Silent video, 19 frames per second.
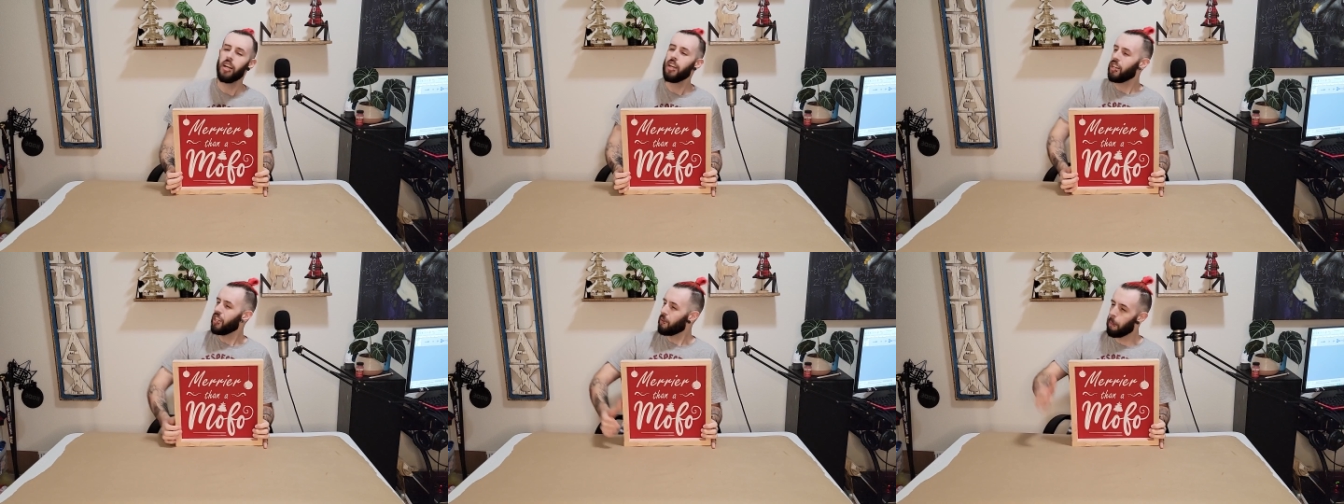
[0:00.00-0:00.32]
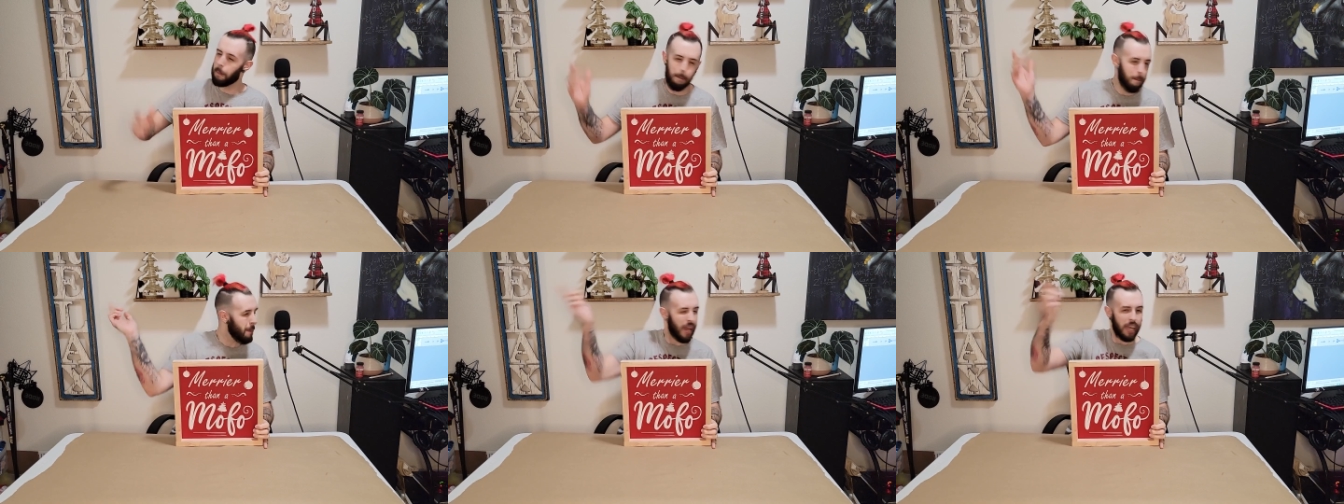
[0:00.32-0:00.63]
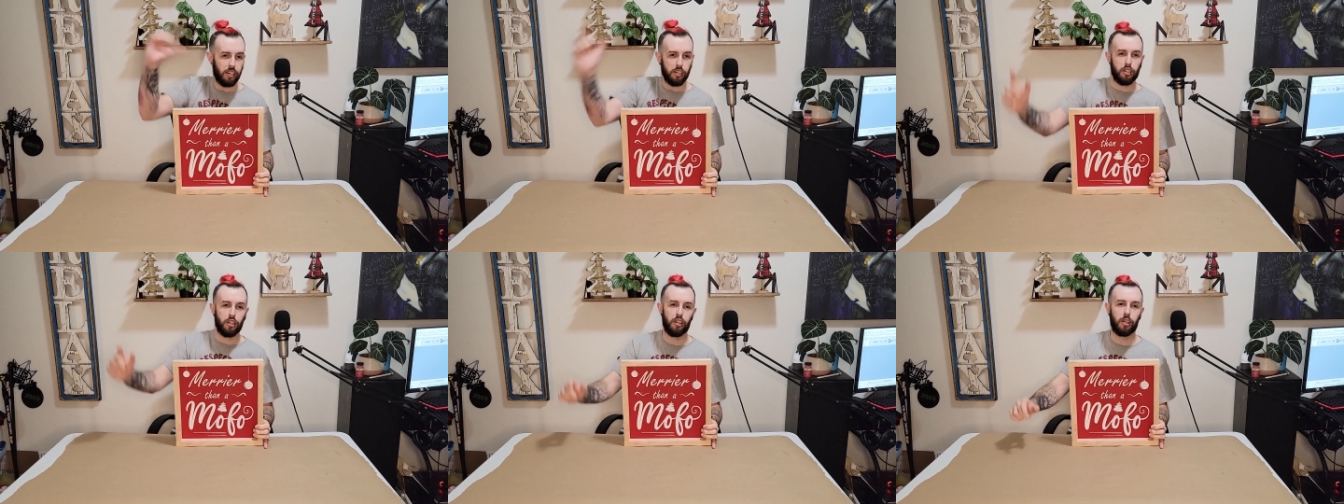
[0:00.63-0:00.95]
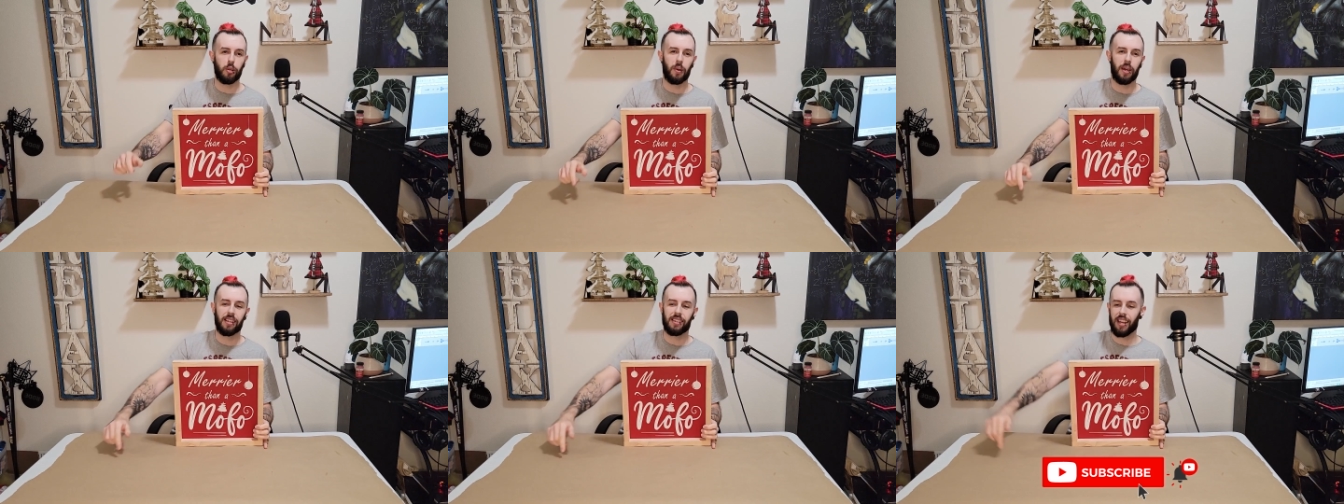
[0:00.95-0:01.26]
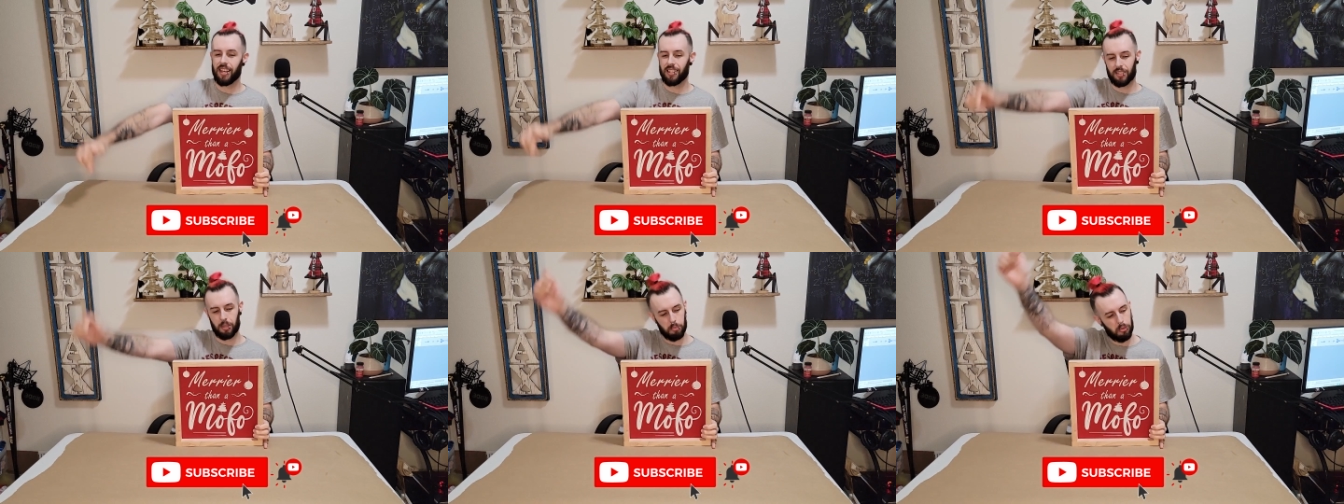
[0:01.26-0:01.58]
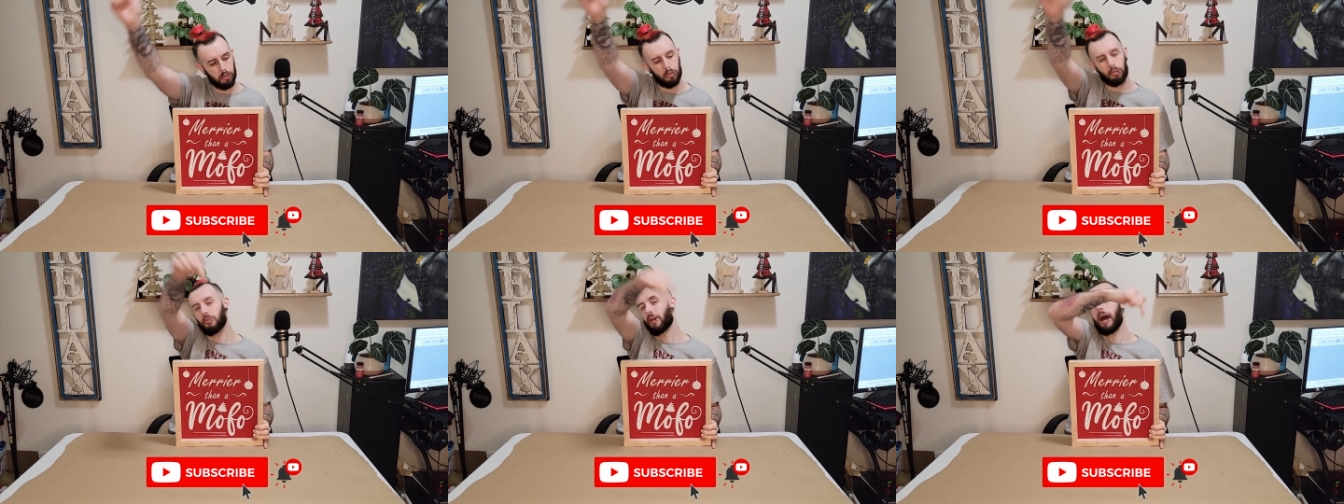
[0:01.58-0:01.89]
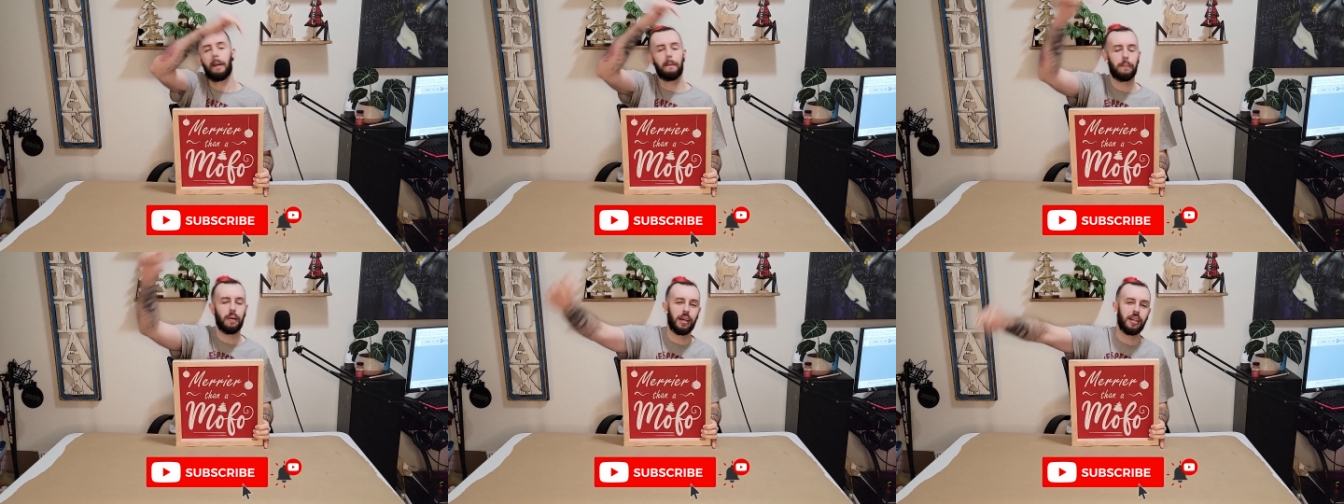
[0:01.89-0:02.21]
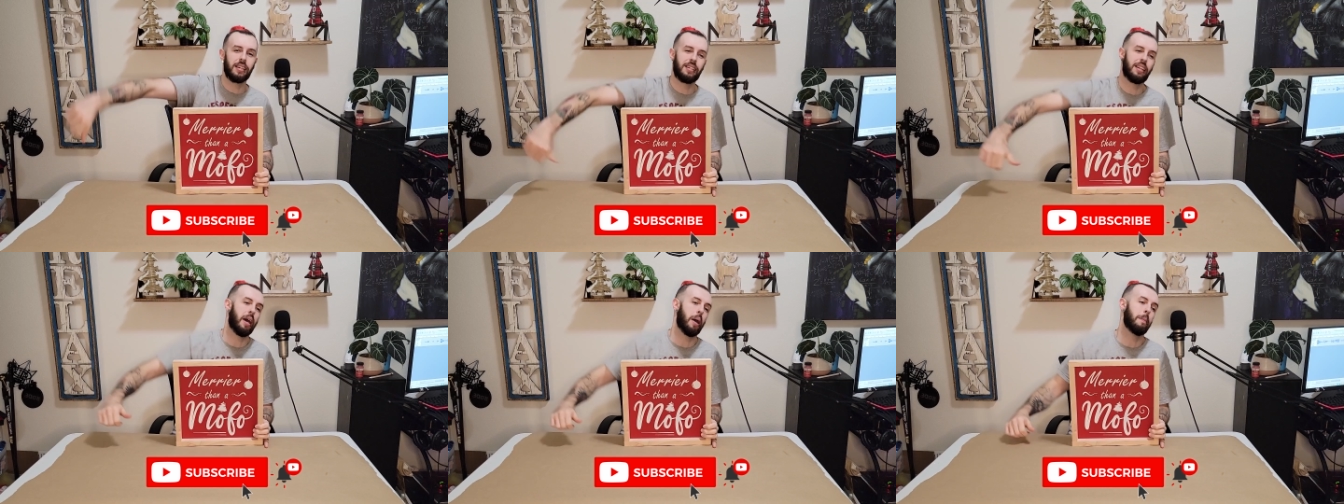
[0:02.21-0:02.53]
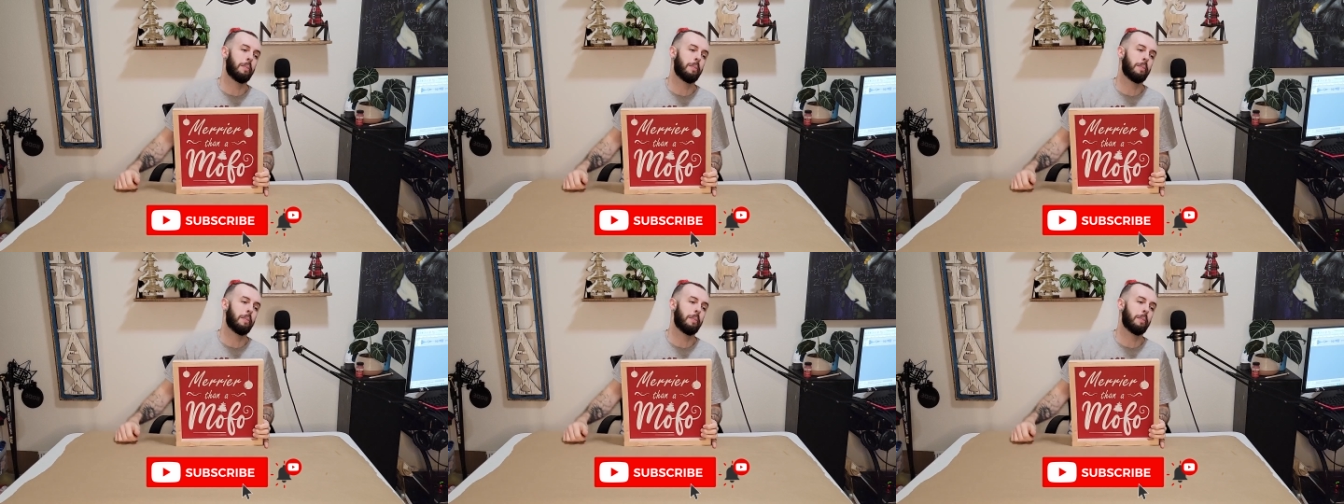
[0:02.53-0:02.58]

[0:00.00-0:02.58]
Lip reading: Make sure you hit that subscribe button down